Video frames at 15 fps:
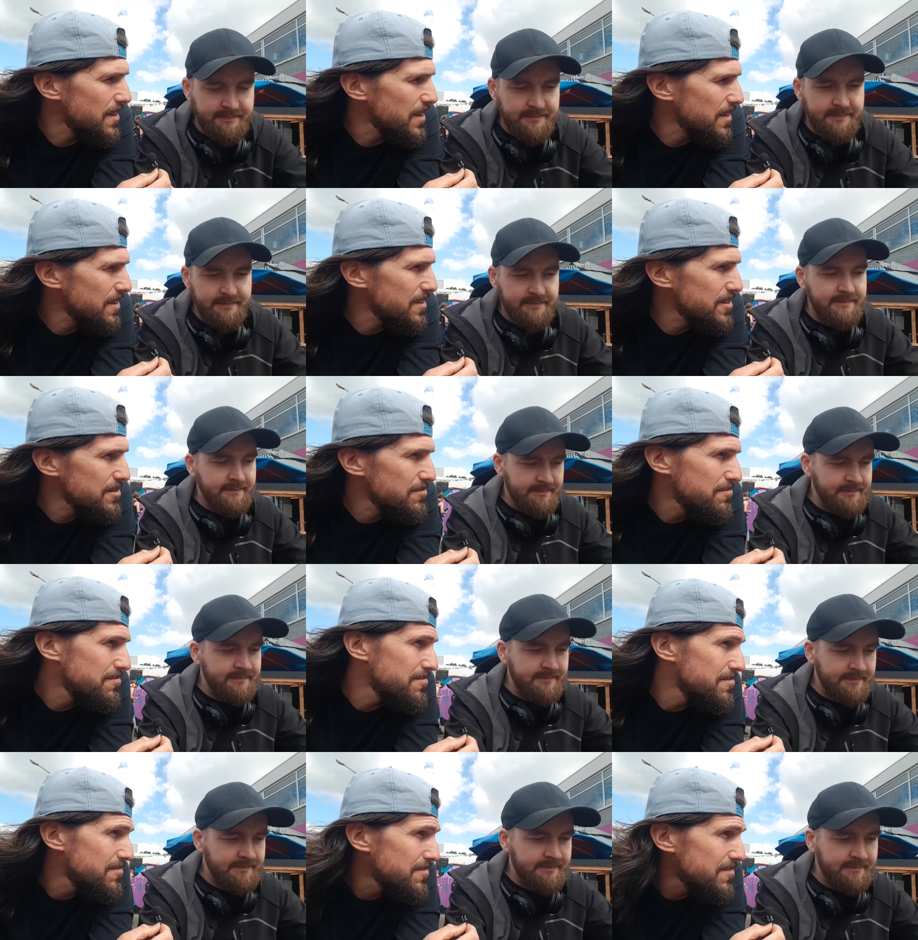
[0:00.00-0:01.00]
Speaker 1: like
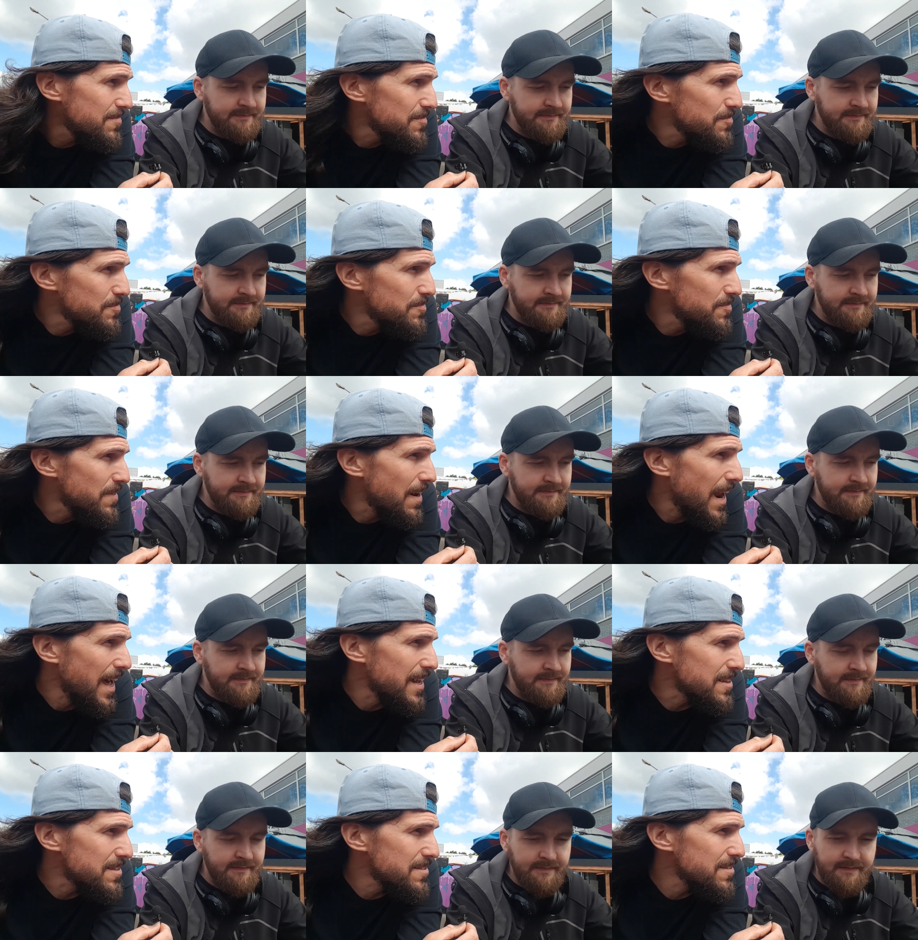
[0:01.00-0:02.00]

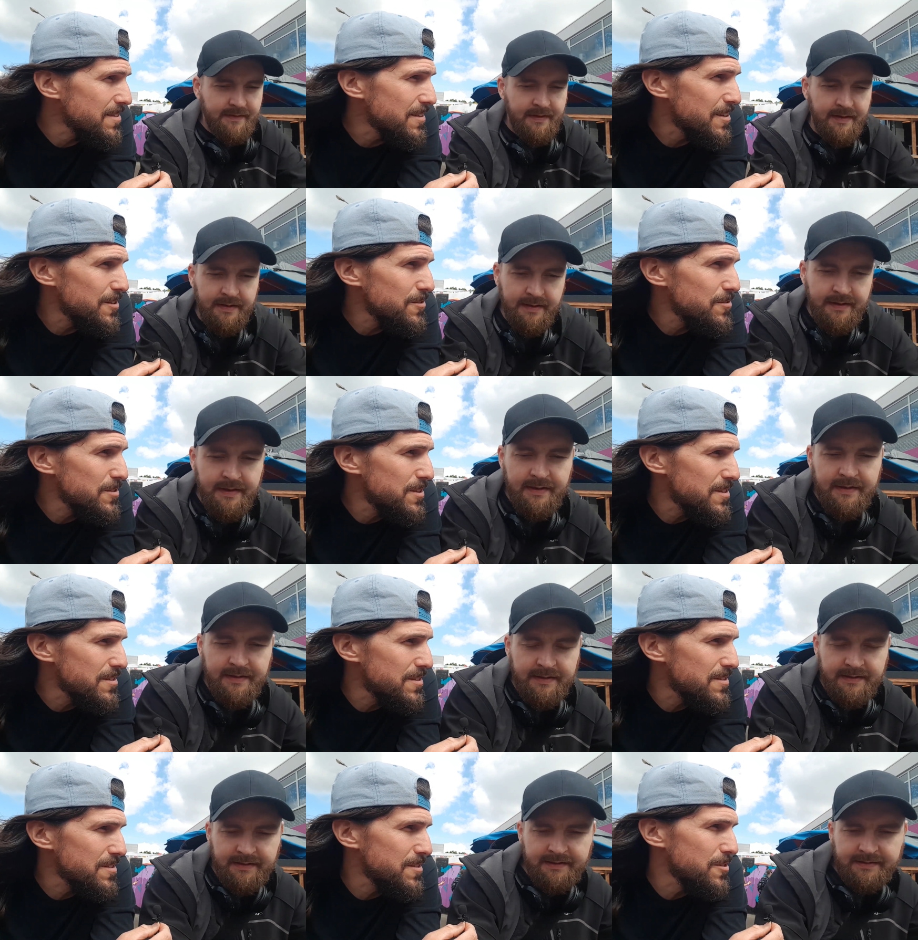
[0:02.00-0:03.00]
light. You know, the,
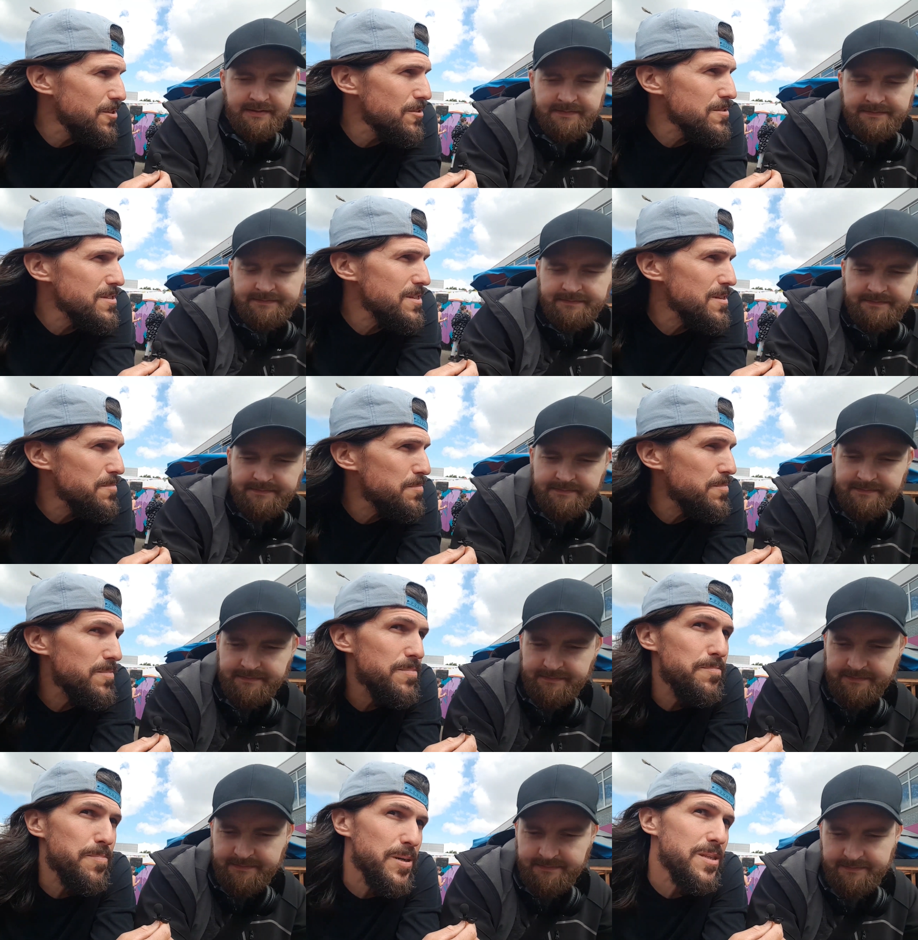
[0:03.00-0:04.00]
the, you don't see
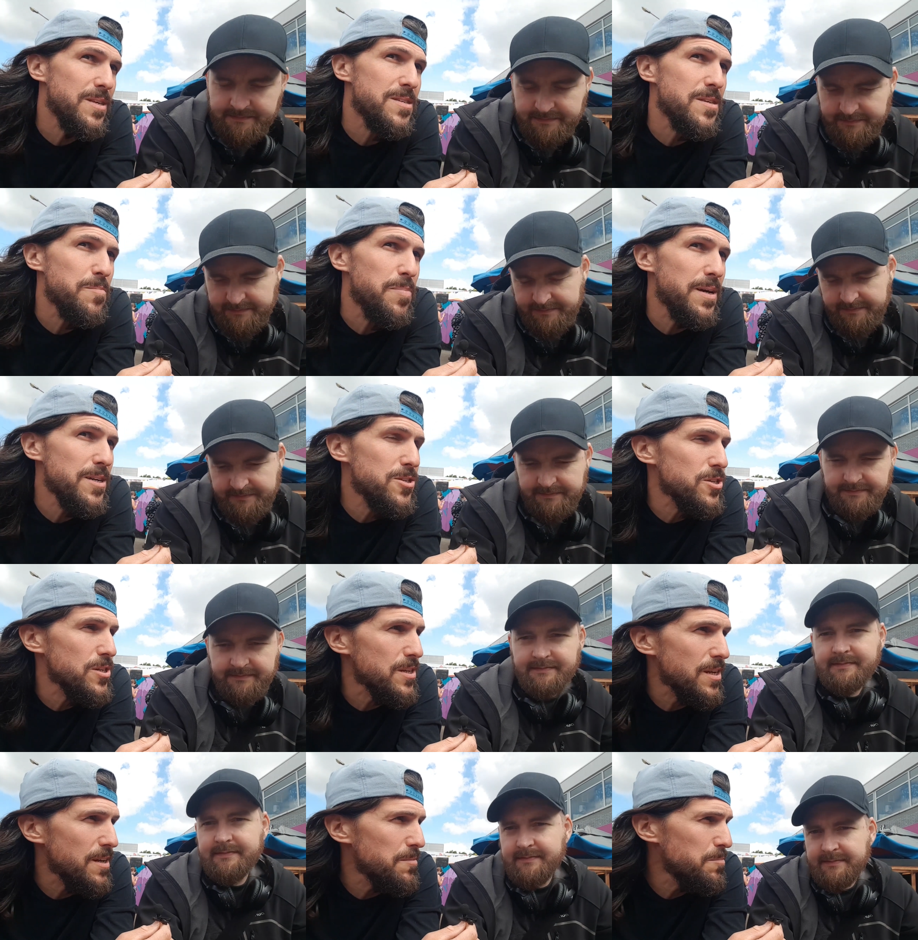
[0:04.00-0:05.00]

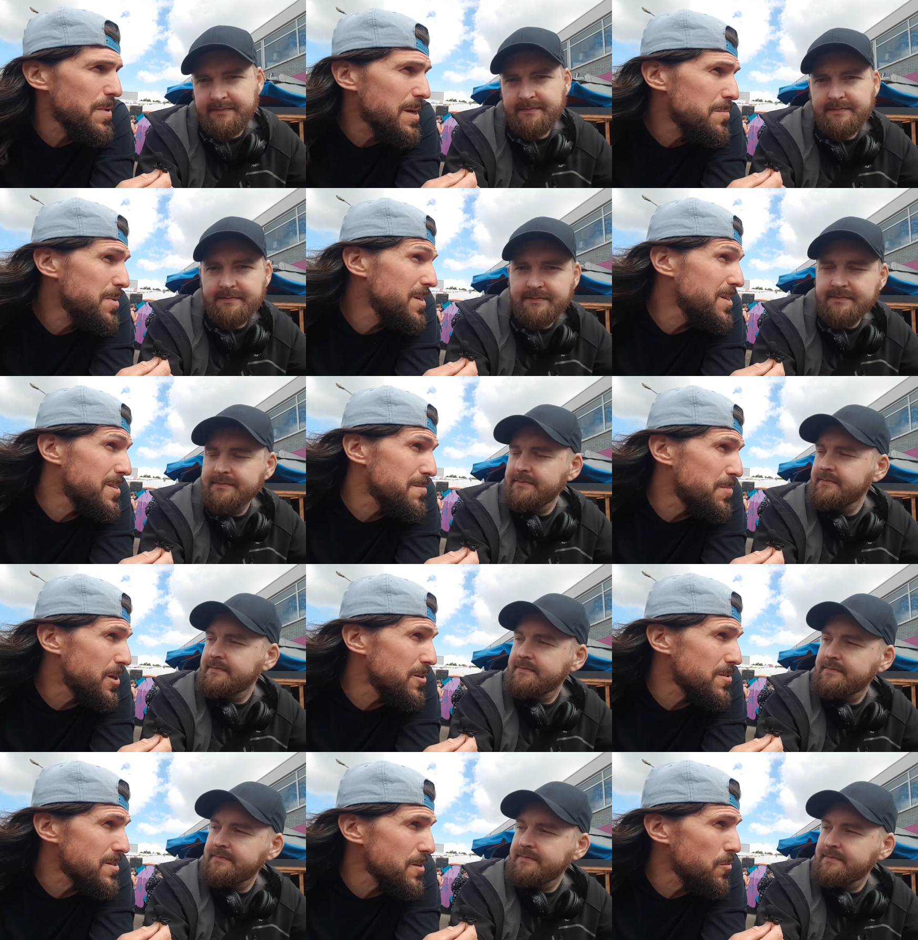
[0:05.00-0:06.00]
participation, and maybe it's
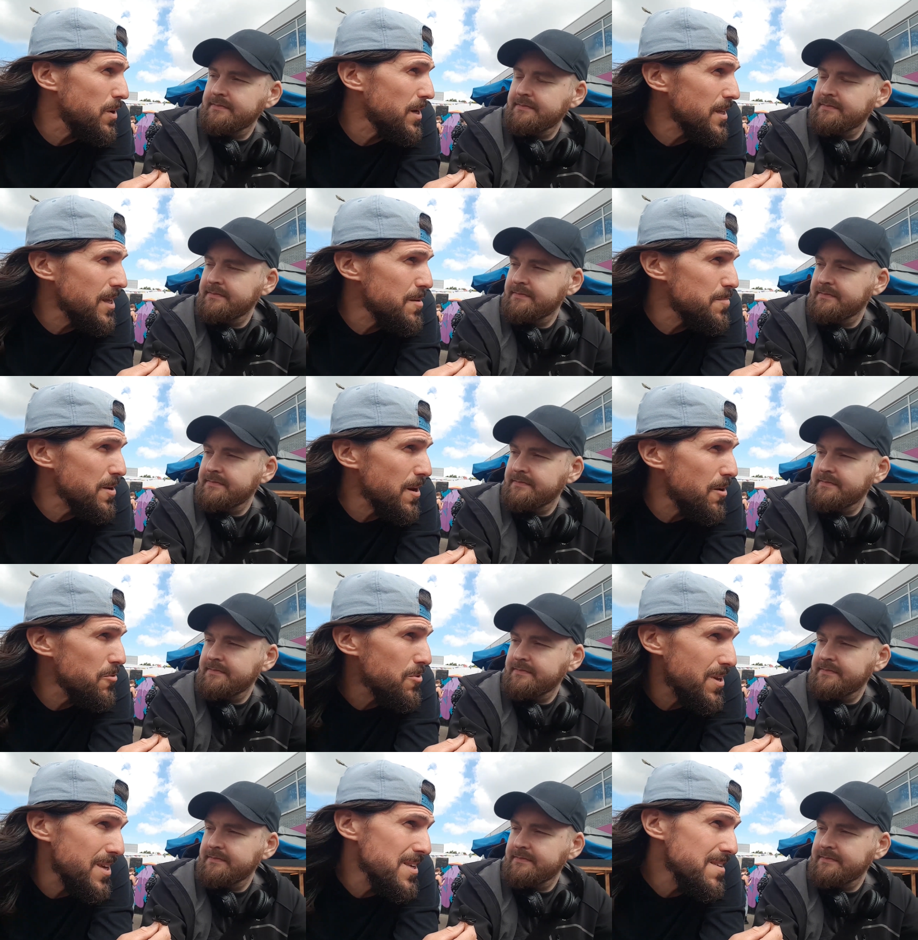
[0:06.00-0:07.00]
because they want to keep it low
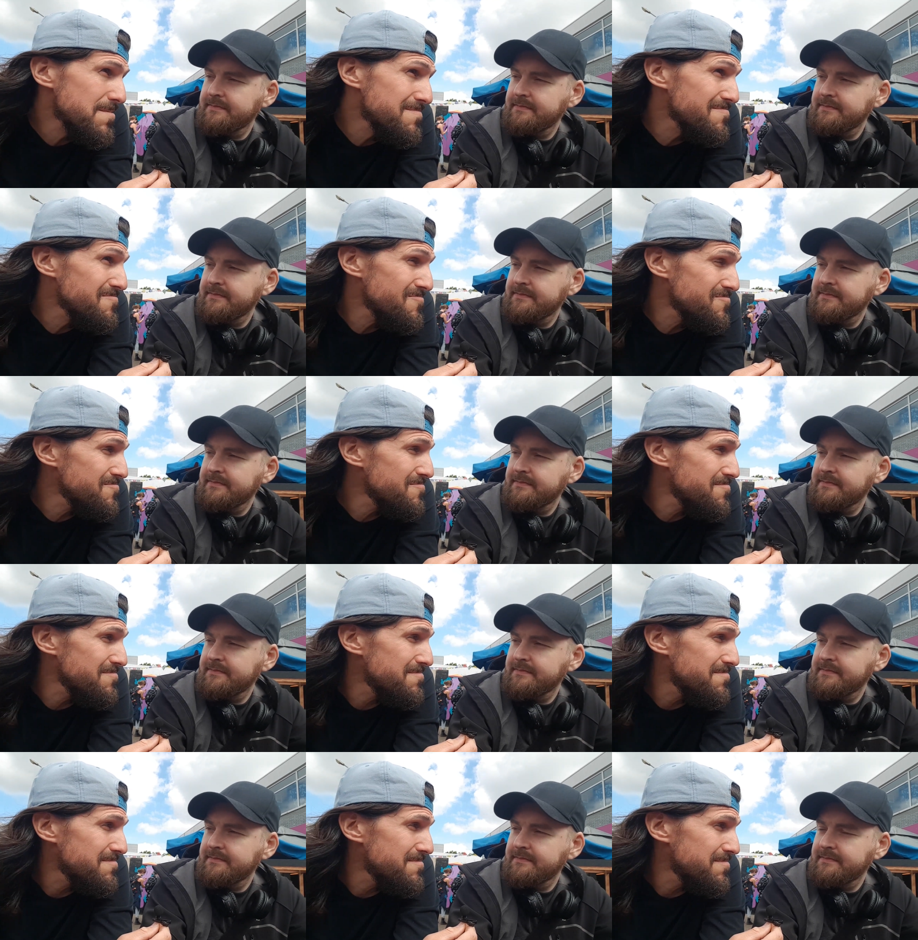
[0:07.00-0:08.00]
key
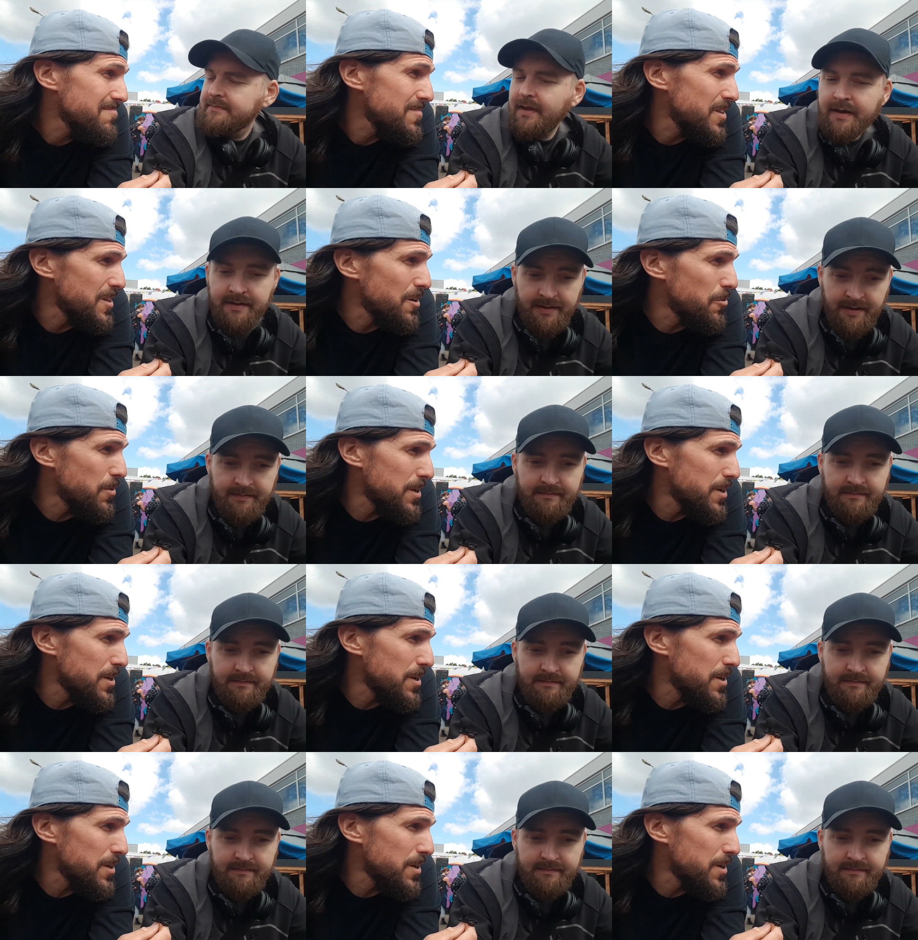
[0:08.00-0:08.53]
we don't